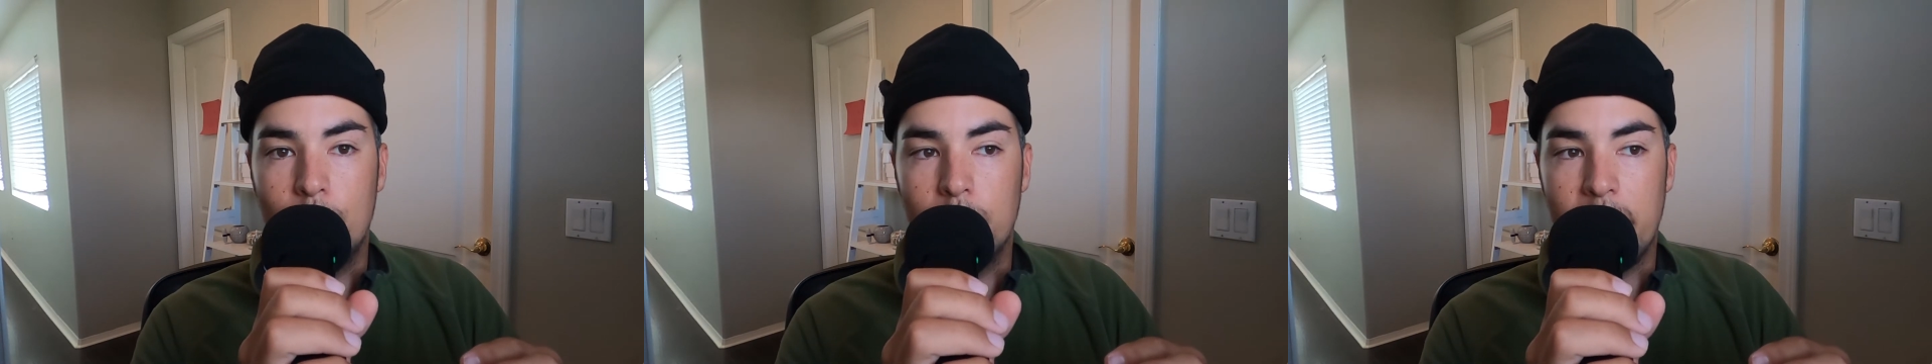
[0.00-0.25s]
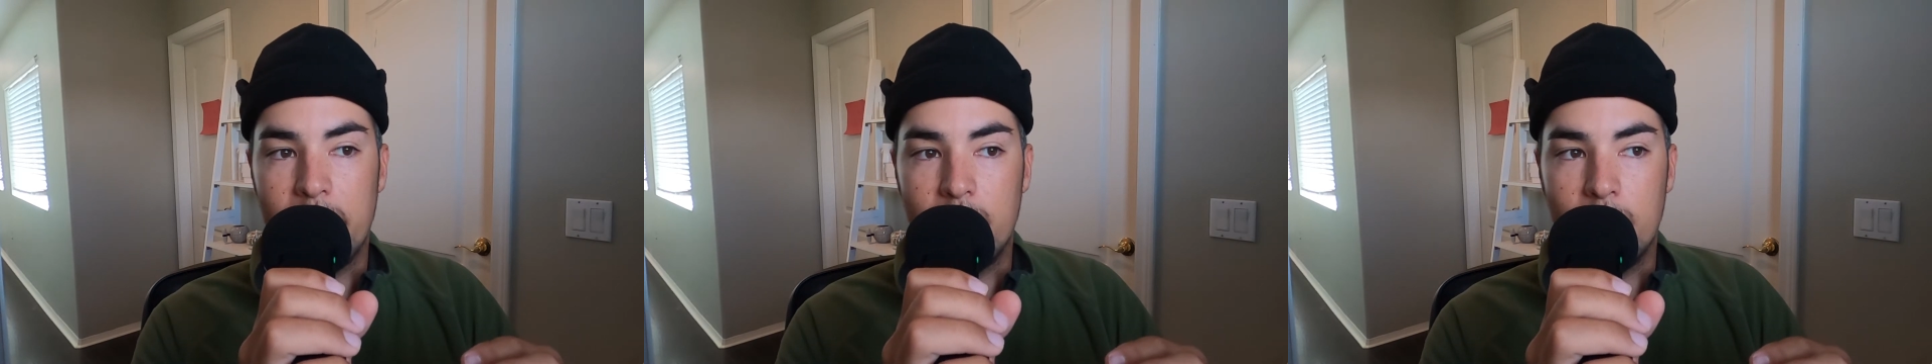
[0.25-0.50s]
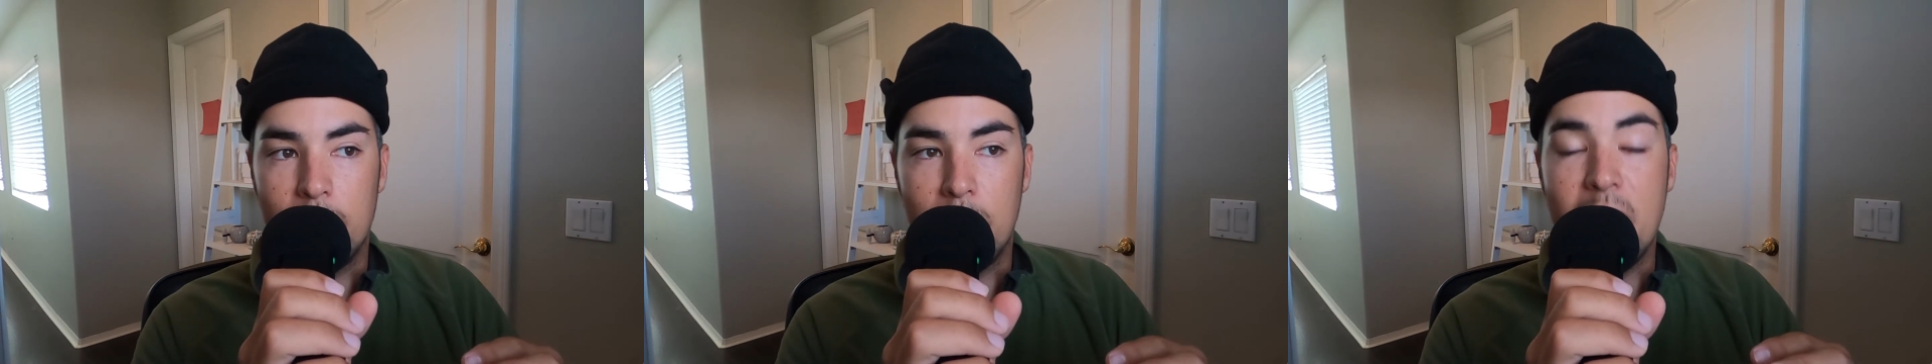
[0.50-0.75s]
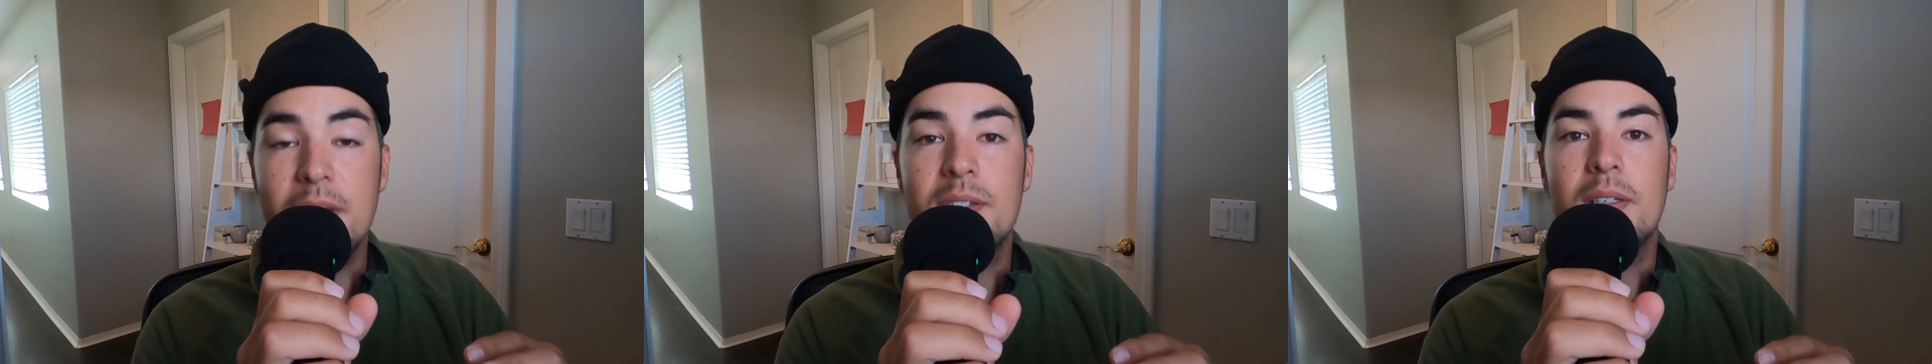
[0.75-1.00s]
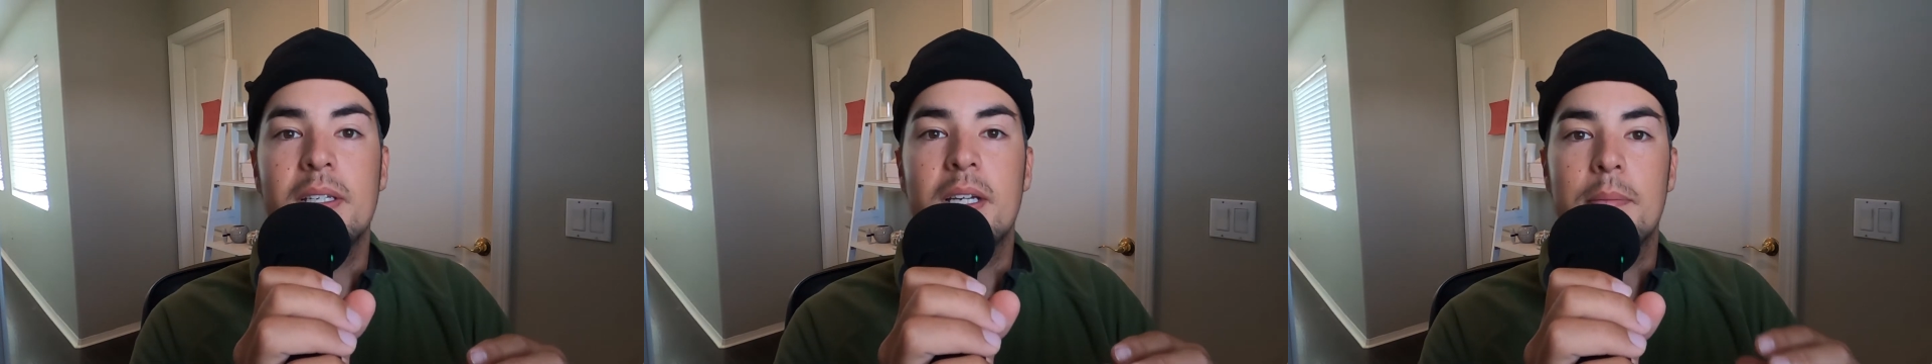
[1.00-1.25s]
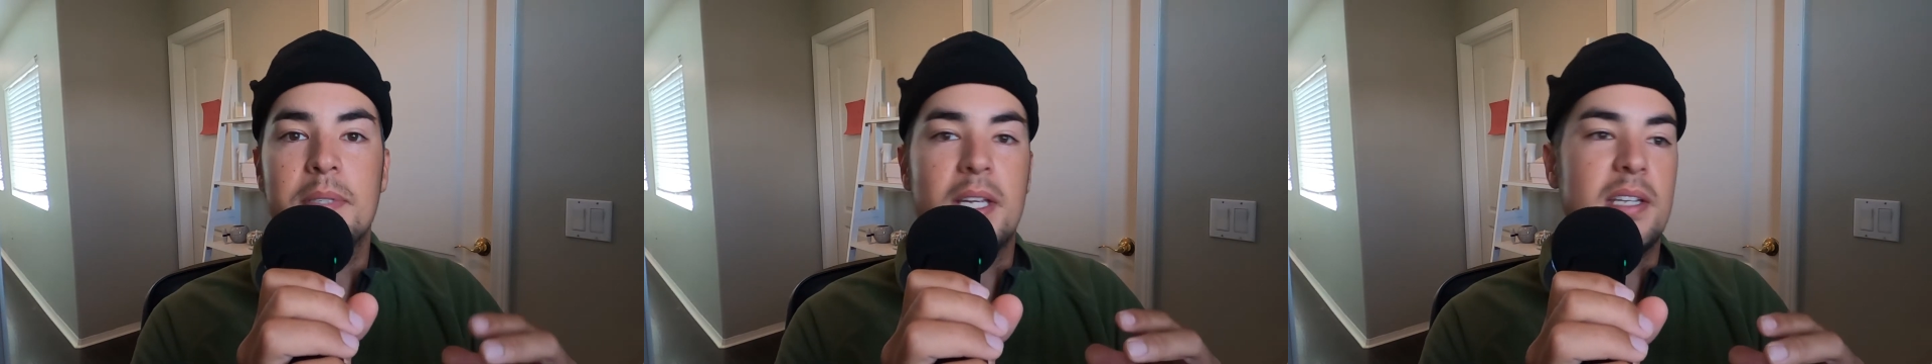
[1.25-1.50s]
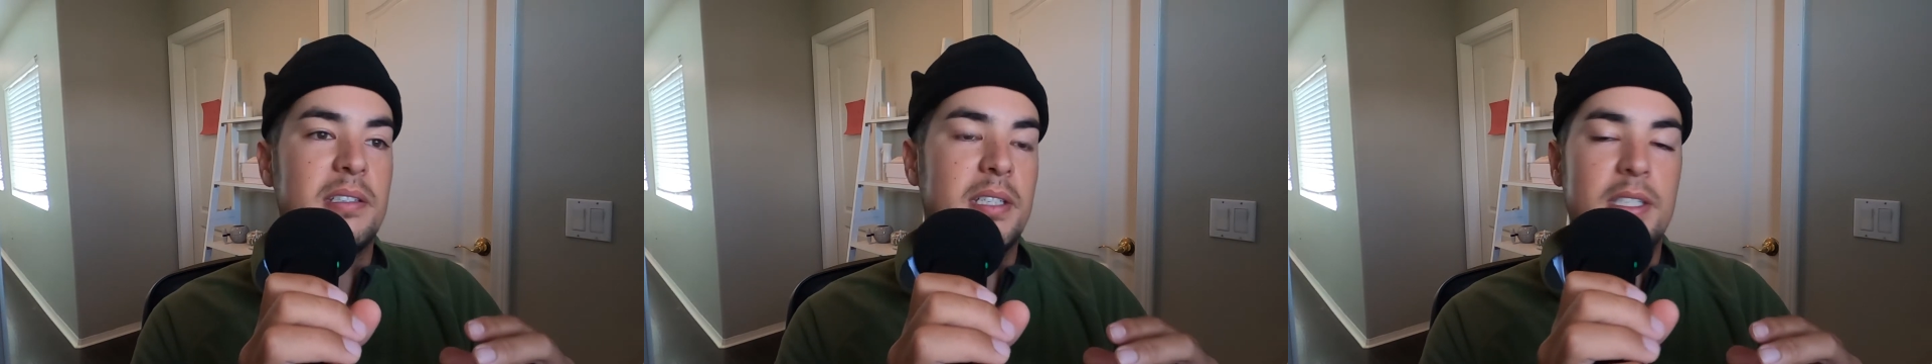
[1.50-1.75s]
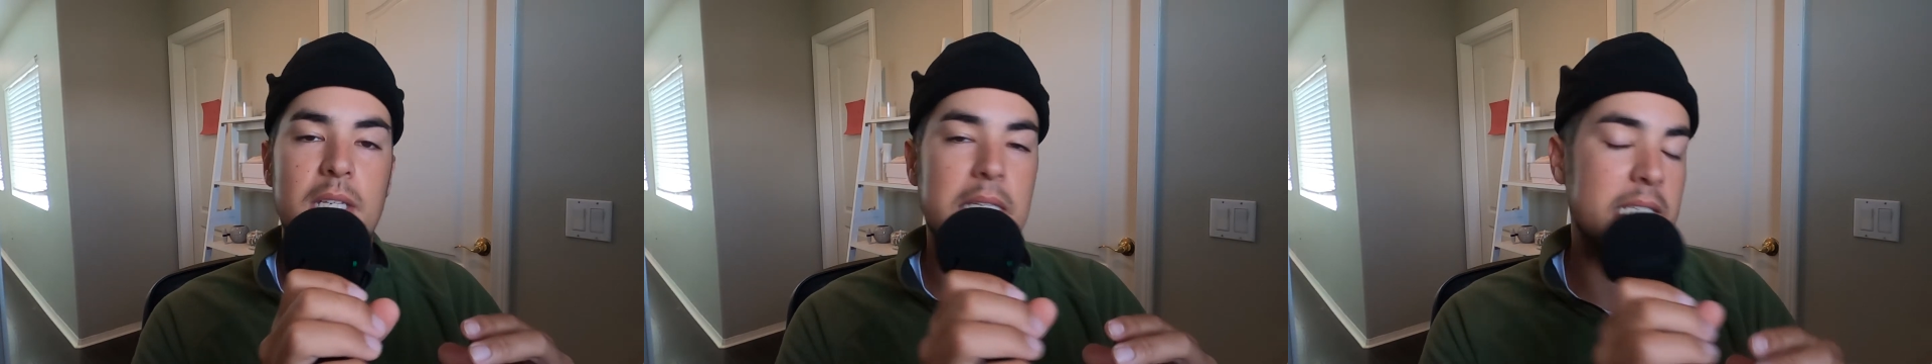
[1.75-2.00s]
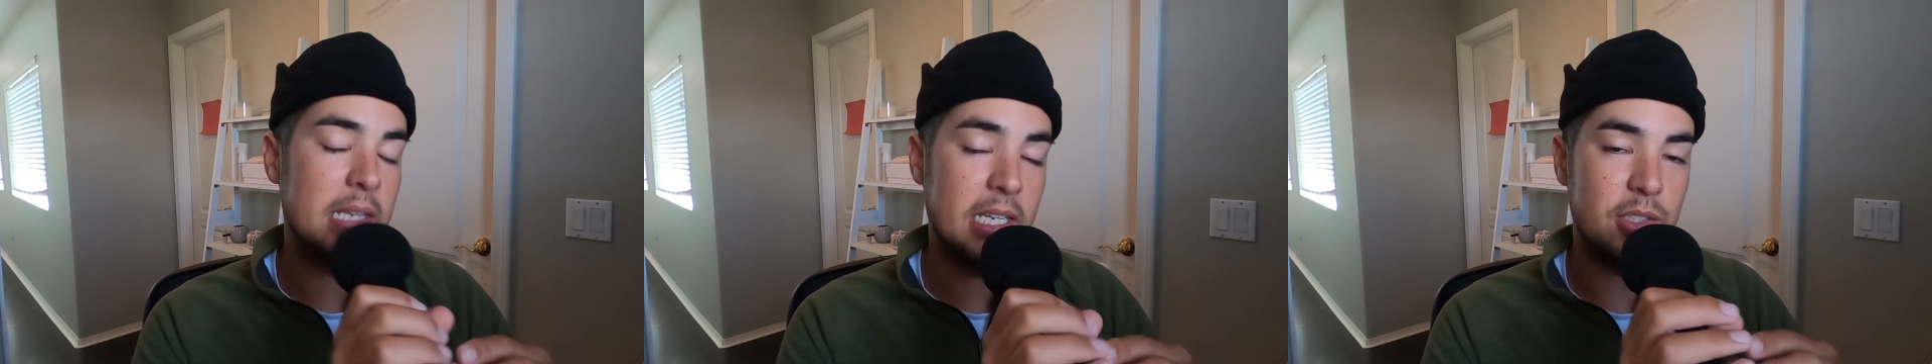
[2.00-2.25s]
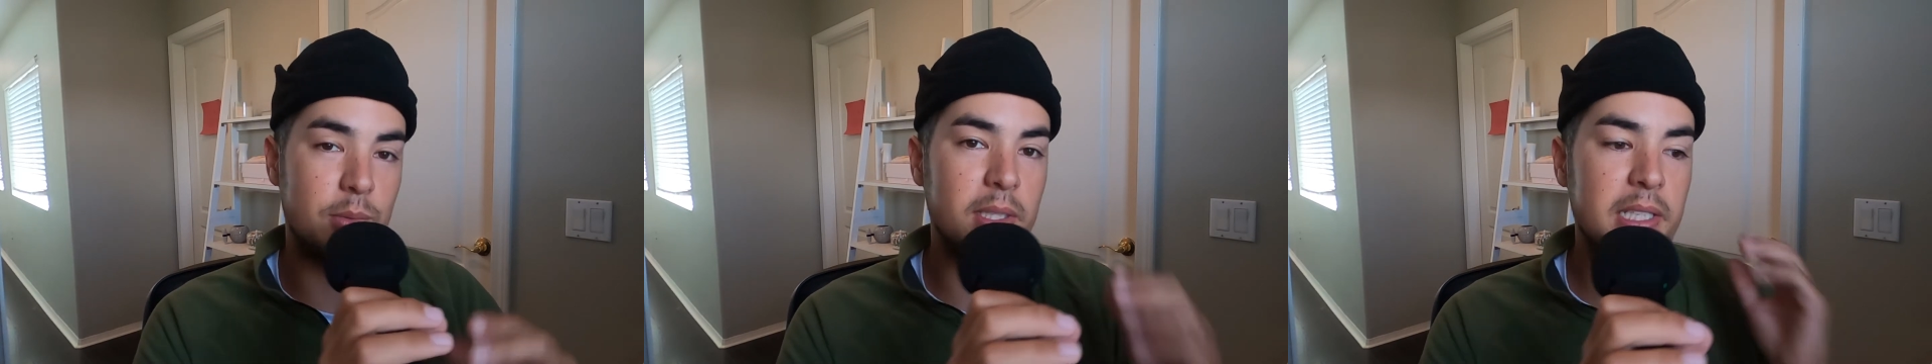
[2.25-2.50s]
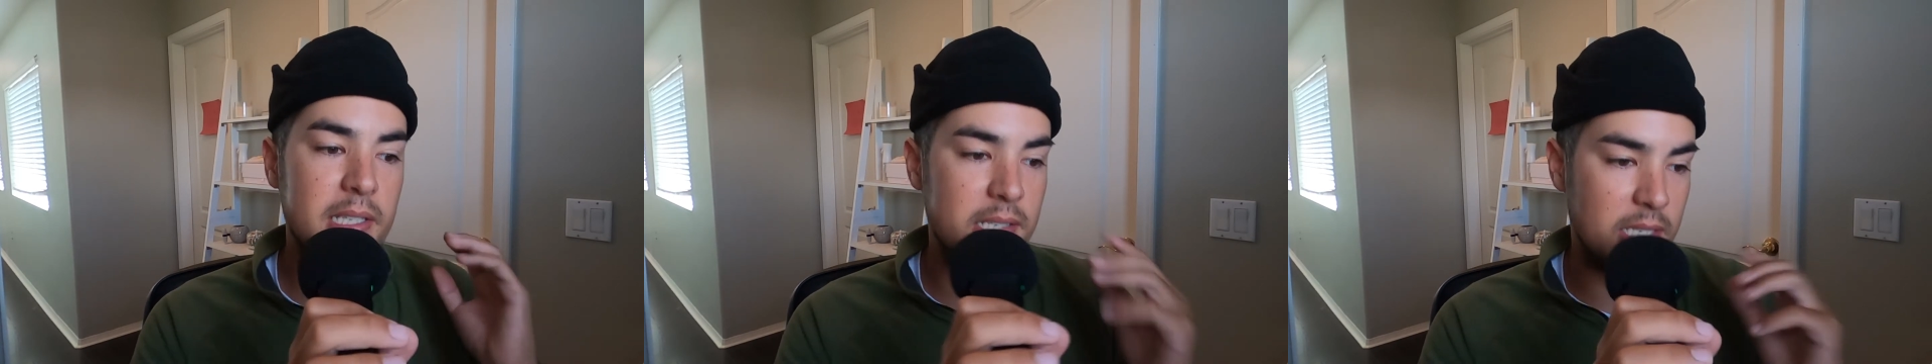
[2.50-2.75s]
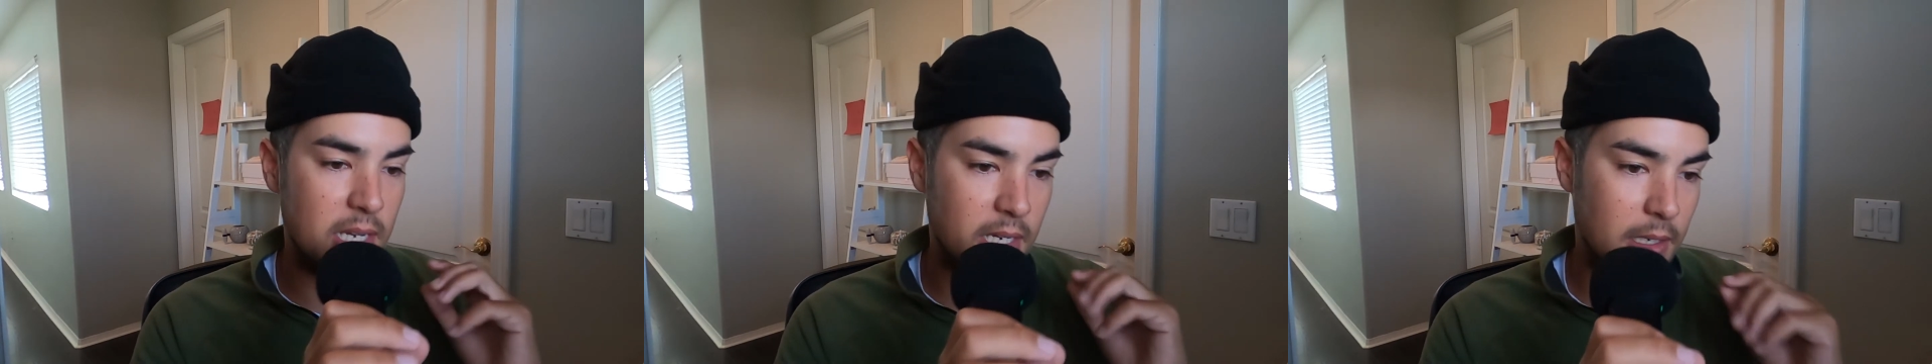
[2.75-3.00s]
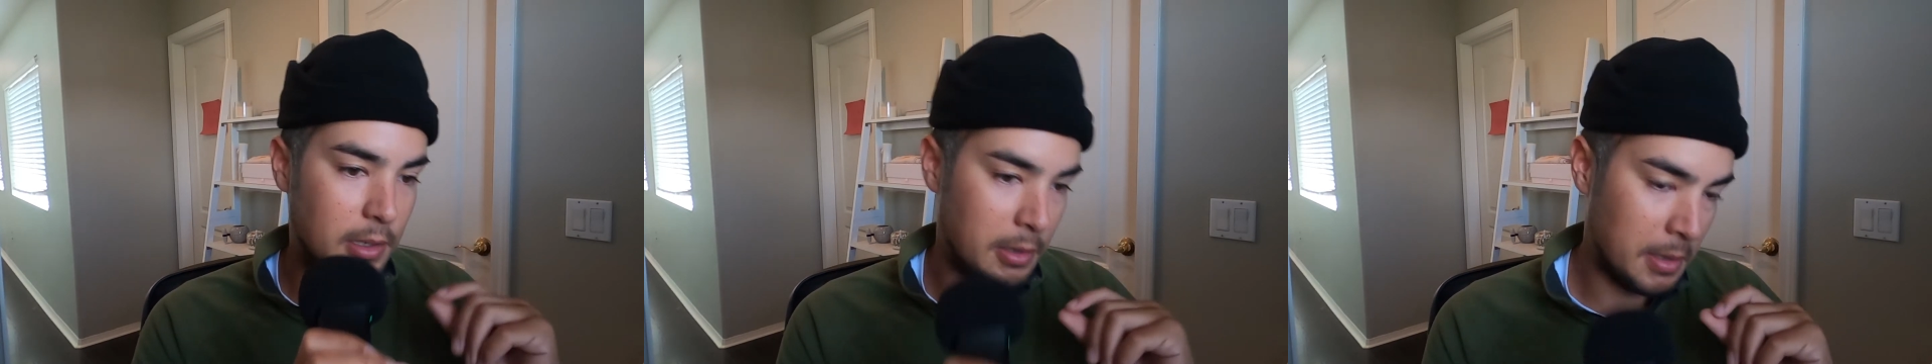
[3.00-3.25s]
like mentally obsessed. It's really insane.